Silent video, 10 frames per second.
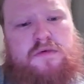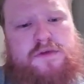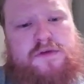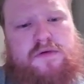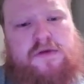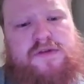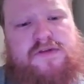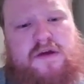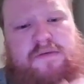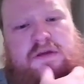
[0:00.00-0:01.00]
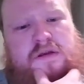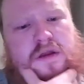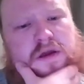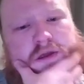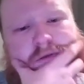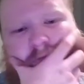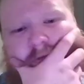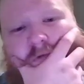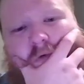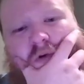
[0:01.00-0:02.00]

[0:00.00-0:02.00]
go ahead and stop that knight before he